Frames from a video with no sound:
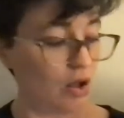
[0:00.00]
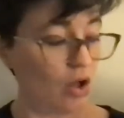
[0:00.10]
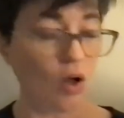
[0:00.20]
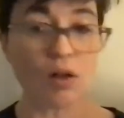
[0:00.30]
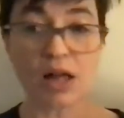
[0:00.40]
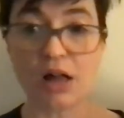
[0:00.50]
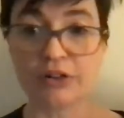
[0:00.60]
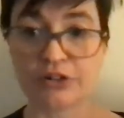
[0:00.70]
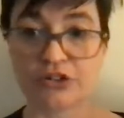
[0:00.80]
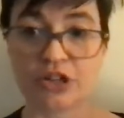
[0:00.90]
All
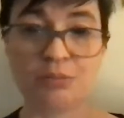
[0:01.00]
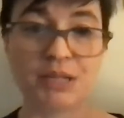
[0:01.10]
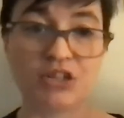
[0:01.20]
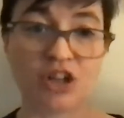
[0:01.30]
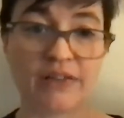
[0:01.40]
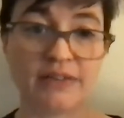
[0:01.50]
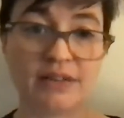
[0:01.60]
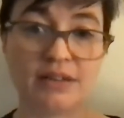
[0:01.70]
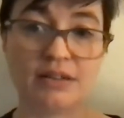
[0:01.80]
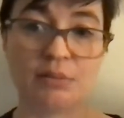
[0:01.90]
colors can be
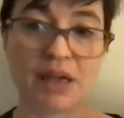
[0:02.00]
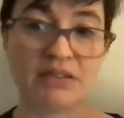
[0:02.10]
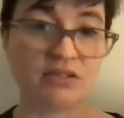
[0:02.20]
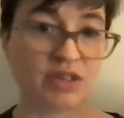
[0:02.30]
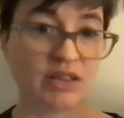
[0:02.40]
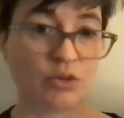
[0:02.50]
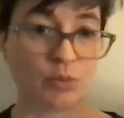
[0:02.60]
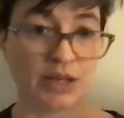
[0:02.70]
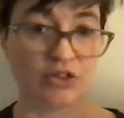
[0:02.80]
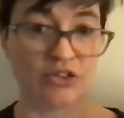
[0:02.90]
adjusted to best fit the
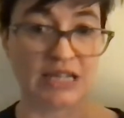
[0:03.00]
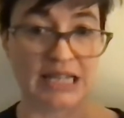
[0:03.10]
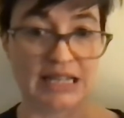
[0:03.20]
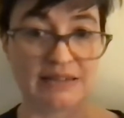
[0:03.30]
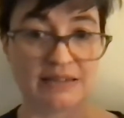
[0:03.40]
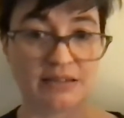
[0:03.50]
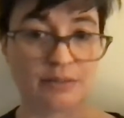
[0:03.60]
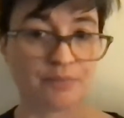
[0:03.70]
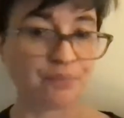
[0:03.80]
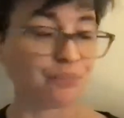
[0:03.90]
reader's needs.
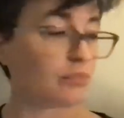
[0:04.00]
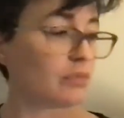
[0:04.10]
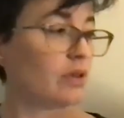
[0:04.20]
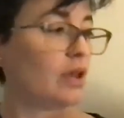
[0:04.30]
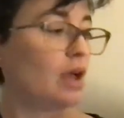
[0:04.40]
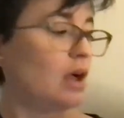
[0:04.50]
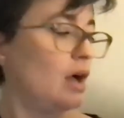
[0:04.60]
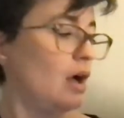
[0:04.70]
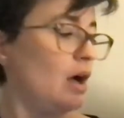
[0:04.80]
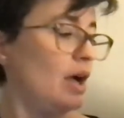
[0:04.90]

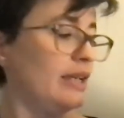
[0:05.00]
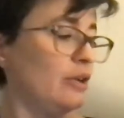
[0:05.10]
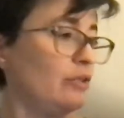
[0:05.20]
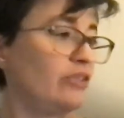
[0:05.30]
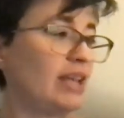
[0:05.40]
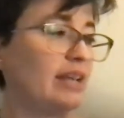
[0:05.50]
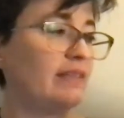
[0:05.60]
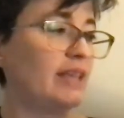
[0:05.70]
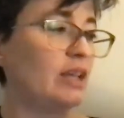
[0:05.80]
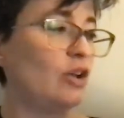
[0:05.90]
Audio
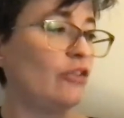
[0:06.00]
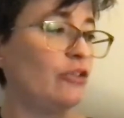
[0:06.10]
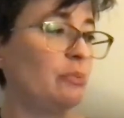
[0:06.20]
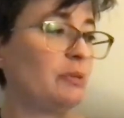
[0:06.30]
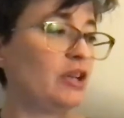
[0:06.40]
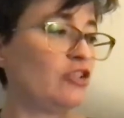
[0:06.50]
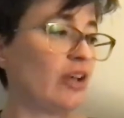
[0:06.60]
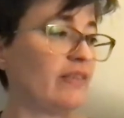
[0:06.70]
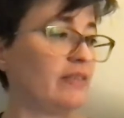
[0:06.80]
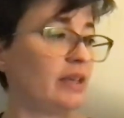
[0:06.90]
settings can also be
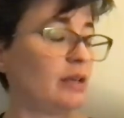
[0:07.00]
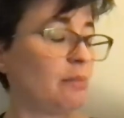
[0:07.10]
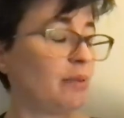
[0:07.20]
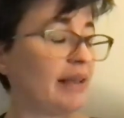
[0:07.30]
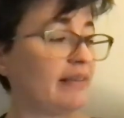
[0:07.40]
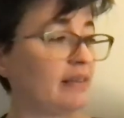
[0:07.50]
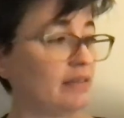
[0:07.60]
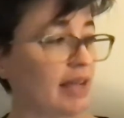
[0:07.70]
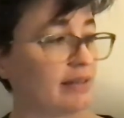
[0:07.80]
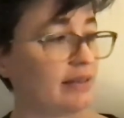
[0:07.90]
adjusted by
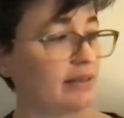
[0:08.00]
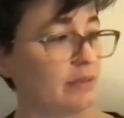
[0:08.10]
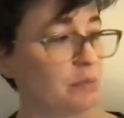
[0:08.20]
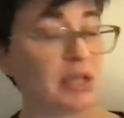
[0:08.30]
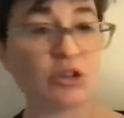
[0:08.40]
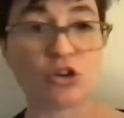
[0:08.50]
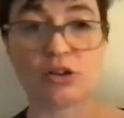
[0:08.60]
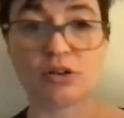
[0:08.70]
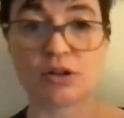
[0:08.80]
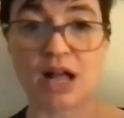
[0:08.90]
selecting the
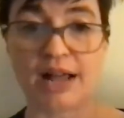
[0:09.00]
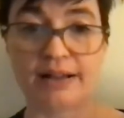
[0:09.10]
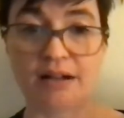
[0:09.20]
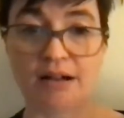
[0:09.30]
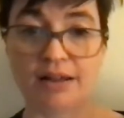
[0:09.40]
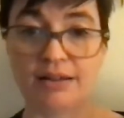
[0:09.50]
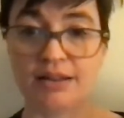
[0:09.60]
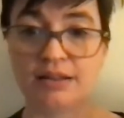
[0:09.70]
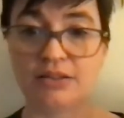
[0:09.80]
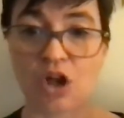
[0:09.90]
speaker icon
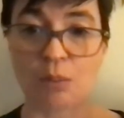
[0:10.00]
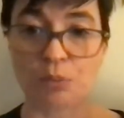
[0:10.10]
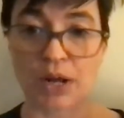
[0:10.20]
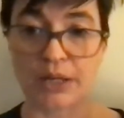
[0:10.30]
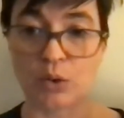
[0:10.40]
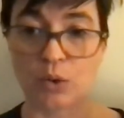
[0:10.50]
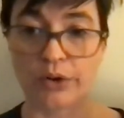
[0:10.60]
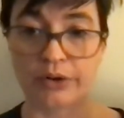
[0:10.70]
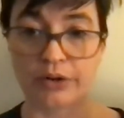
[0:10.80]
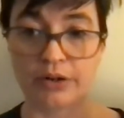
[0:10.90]
in the top right
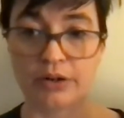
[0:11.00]
corner.